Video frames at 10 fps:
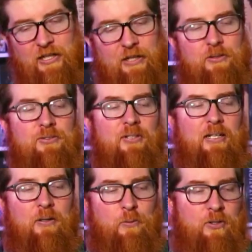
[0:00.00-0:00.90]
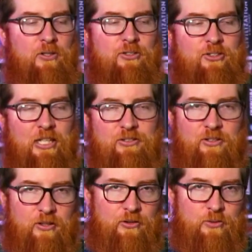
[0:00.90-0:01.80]
out and then workers
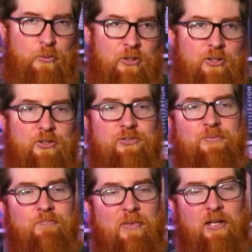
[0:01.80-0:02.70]
adjacent to those workers.